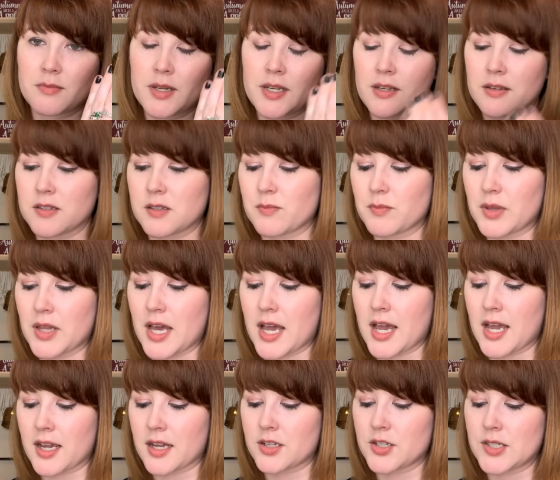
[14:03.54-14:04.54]
my nails
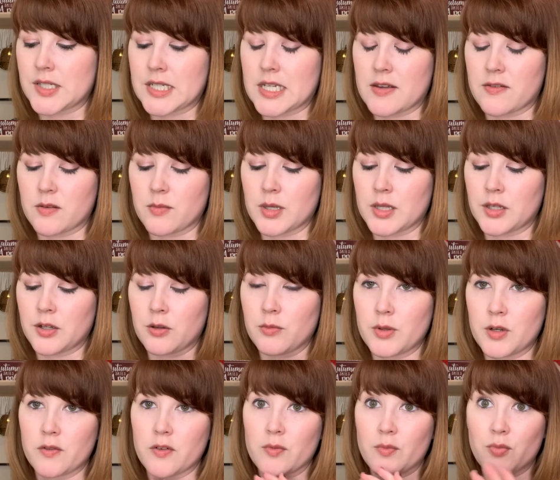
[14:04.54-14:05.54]
black just to give them a little
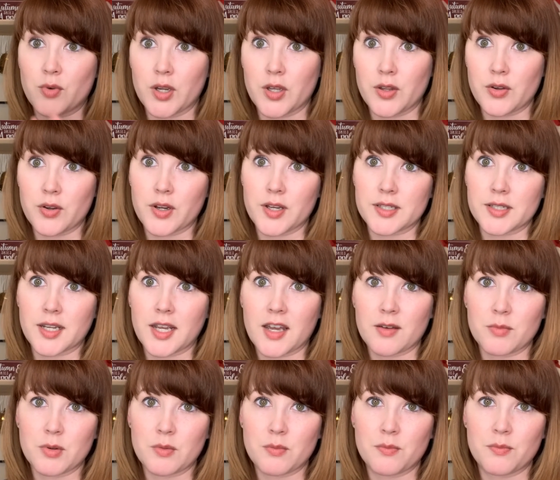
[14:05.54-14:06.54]
bit of a breather, because I
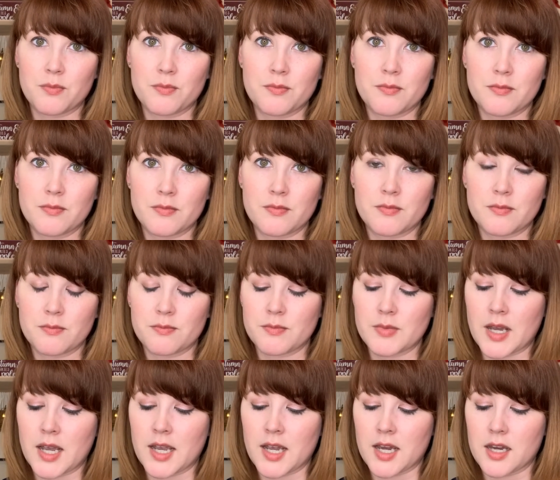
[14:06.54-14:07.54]

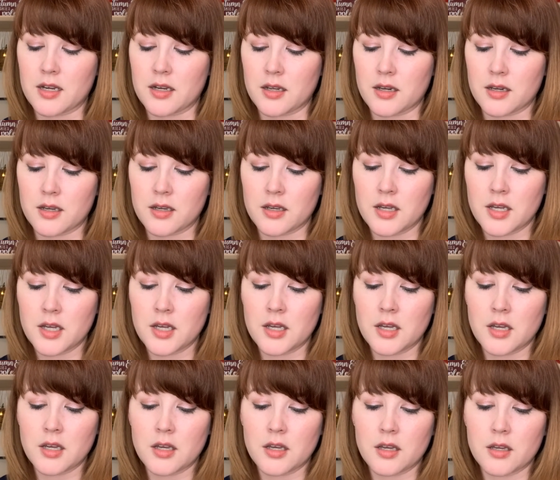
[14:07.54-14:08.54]
had a
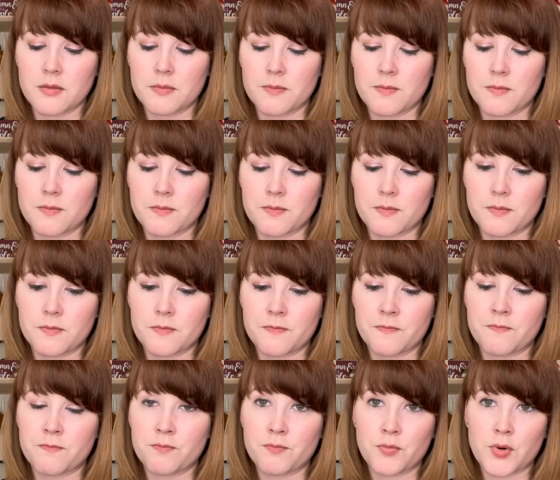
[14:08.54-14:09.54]

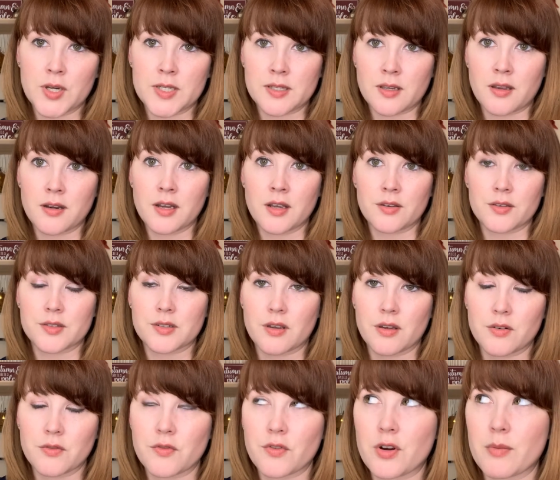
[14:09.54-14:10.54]
press-on nails
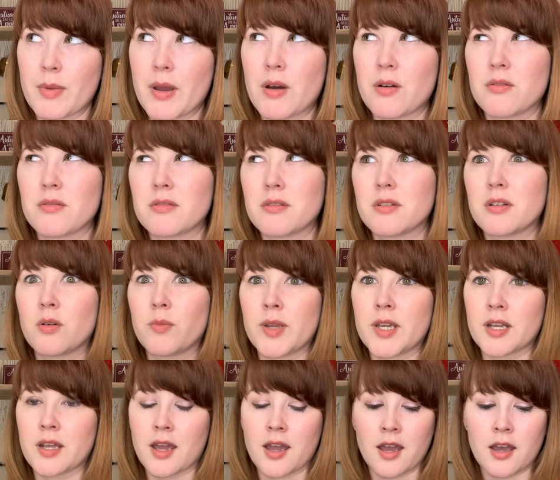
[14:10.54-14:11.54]
on for about a
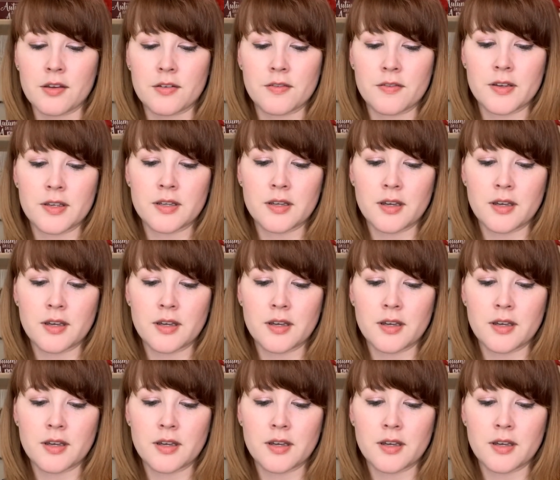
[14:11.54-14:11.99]
week and a half.